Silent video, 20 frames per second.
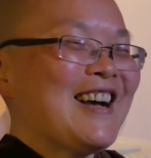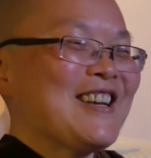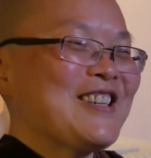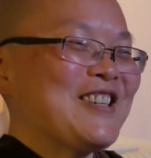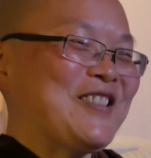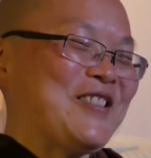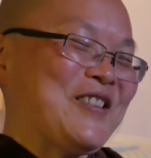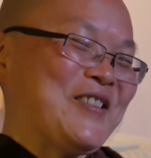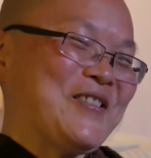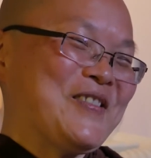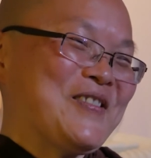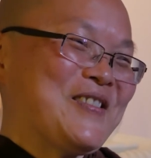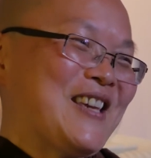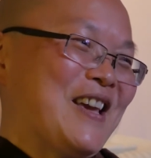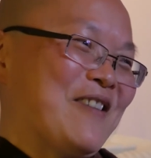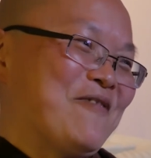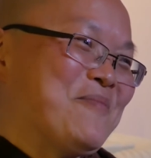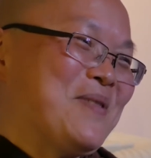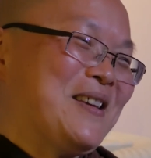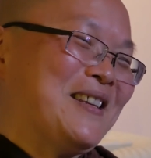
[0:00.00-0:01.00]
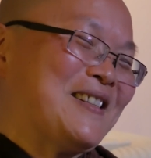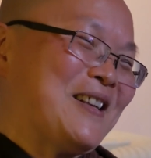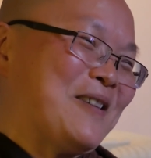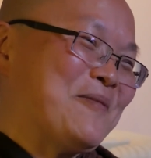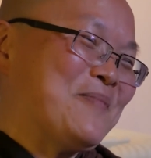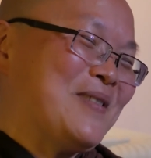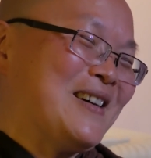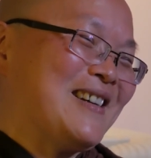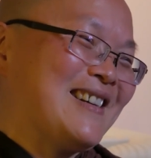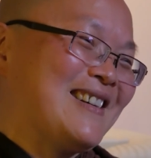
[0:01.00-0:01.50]
She do give me
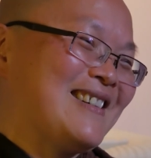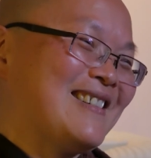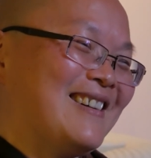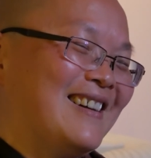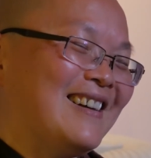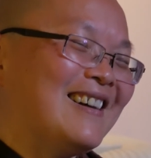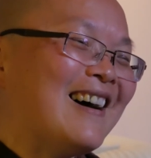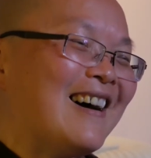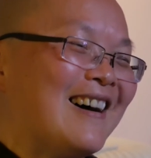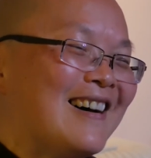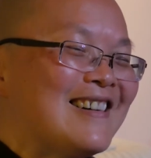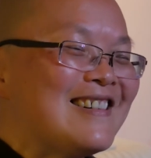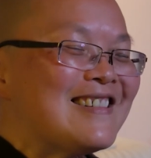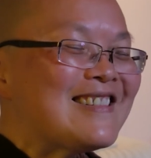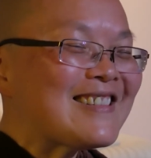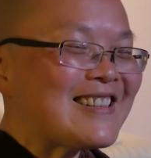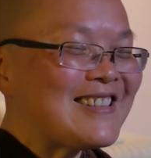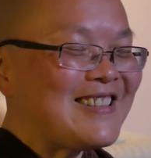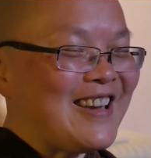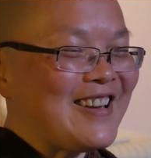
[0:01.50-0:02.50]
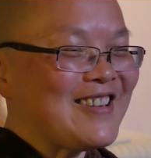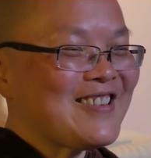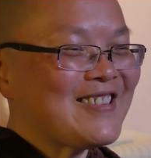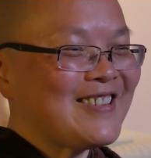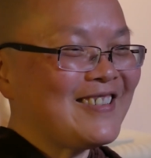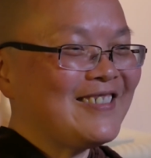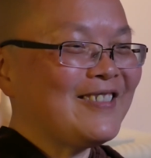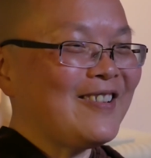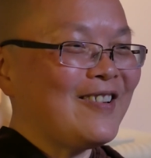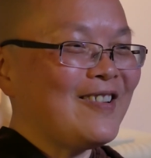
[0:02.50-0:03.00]
some
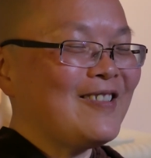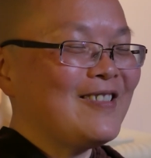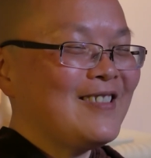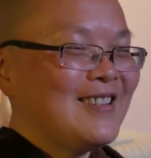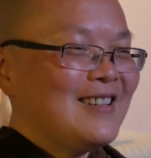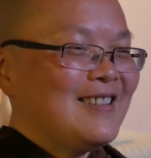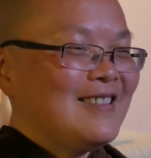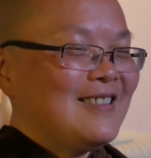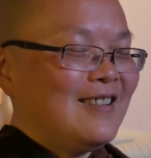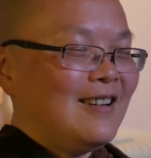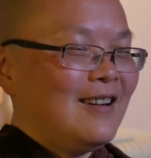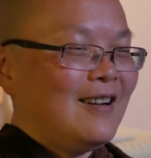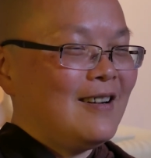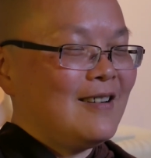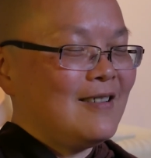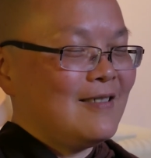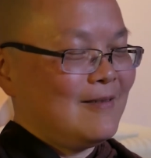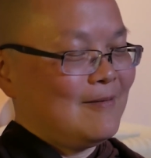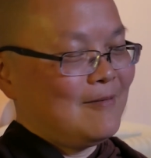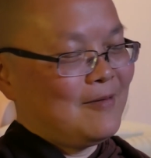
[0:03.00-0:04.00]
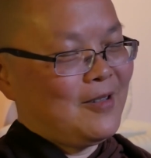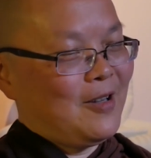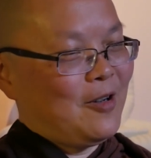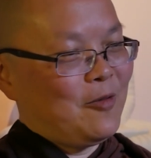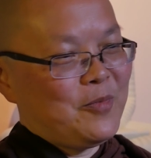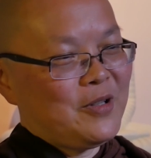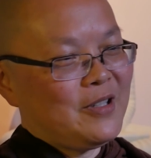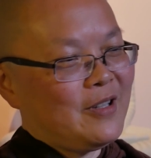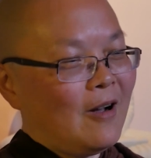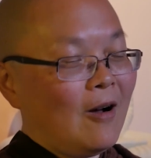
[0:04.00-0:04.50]
suggestion or
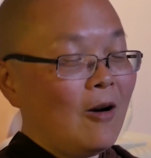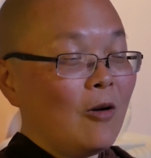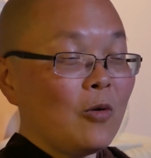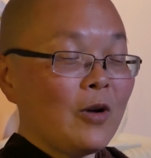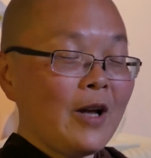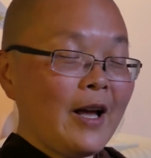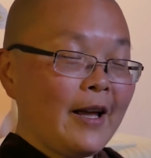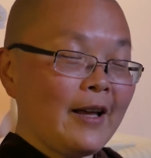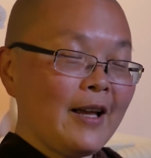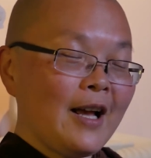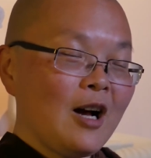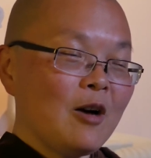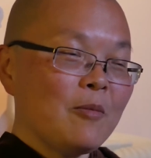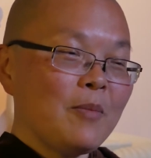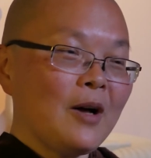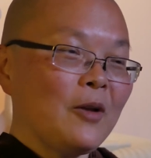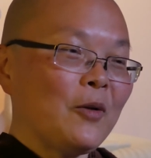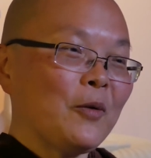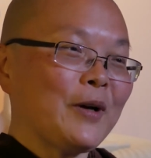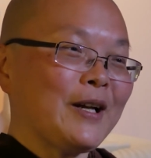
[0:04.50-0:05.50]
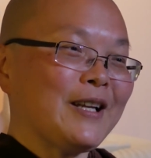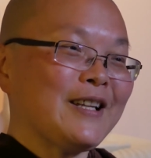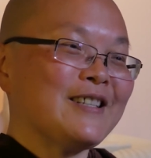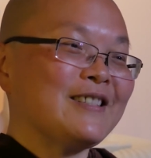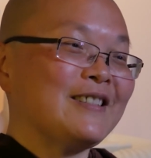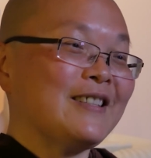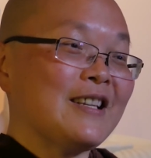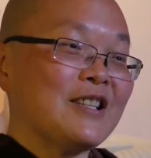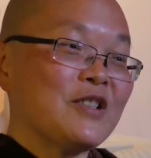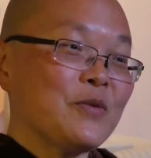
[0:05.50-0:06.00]
tell me that, okay, how about look at it
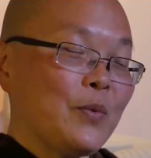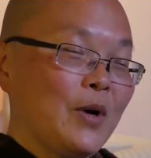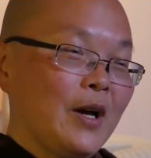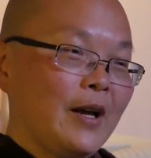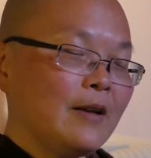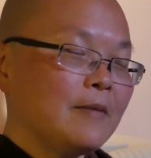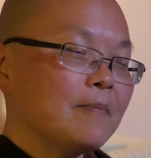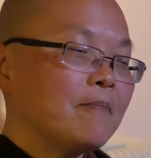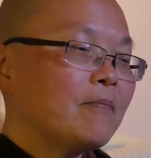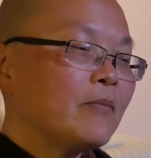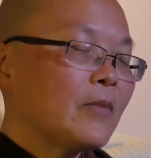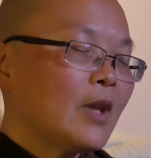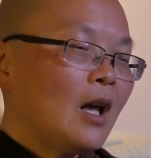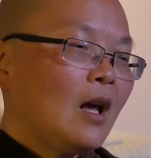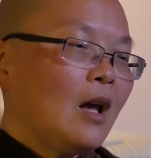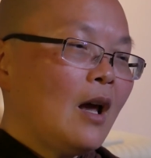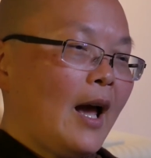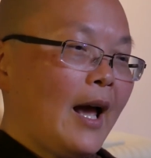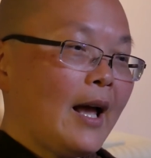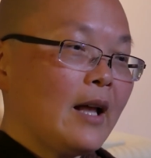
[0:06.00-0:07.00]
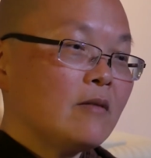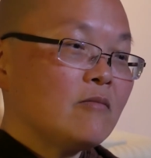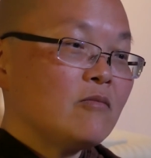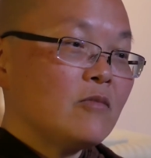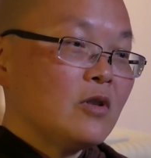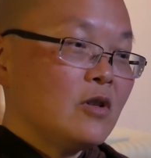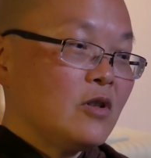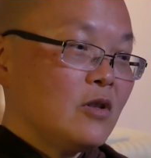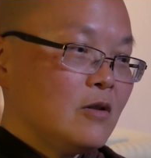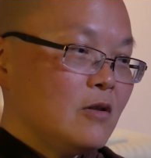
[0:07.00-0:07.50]
in this way?
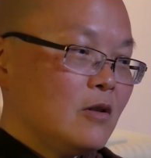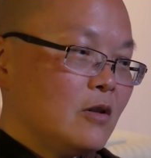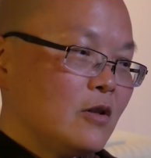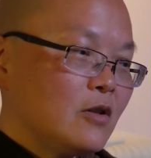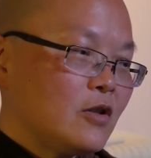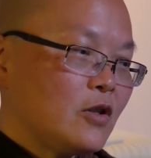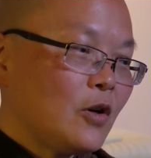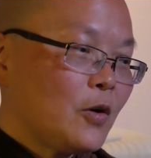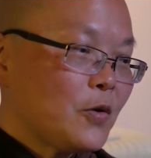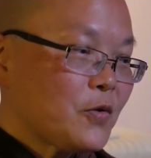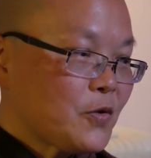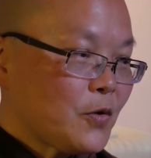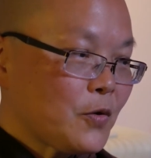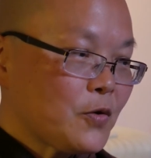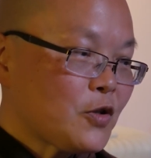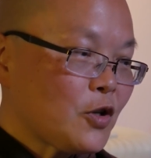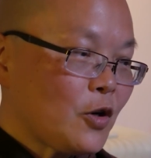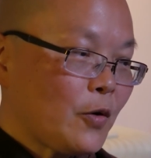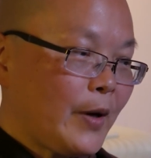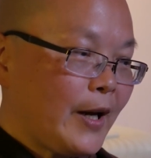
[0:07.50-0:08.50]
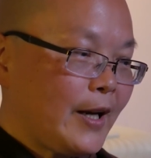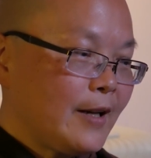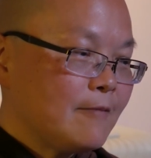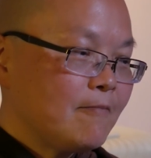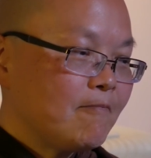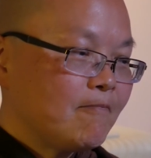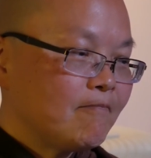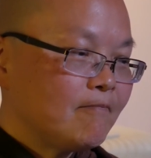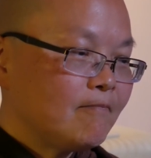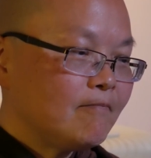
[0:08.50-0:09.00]
And she also
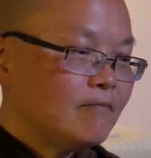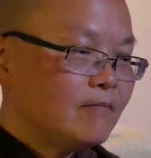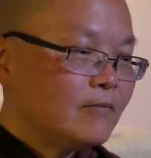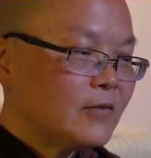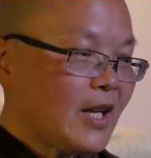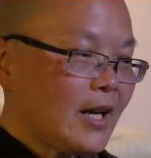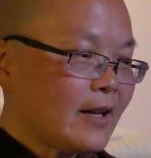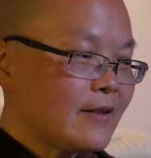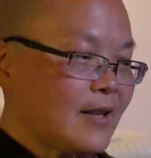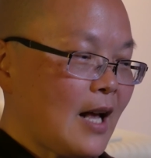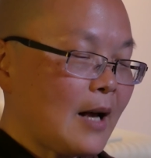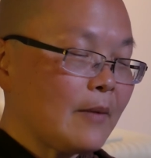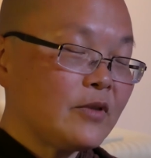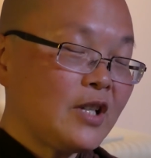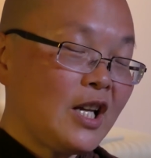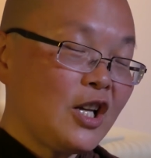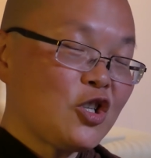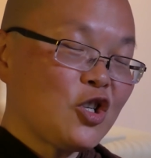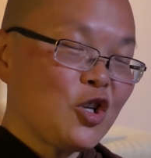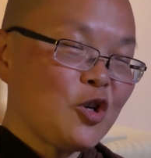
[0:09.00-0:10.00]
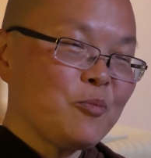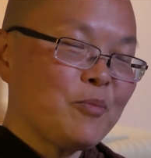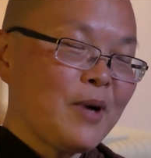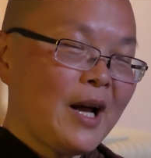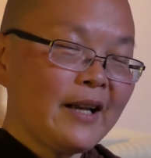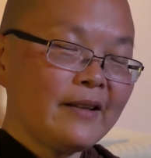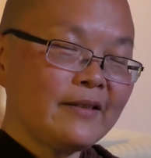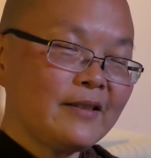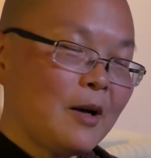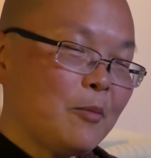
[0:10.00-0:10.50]
showing the exact teaching
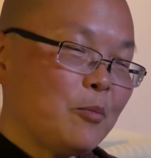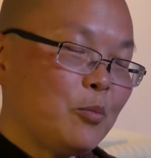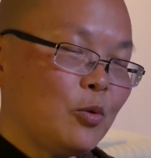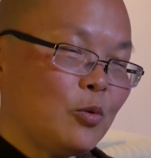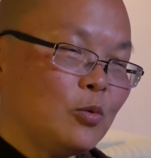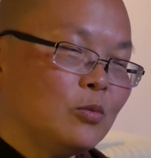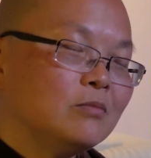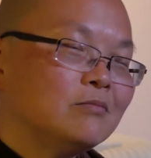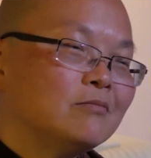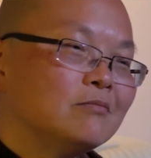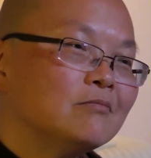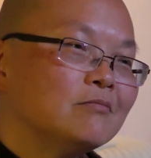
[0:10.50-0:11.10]
by example,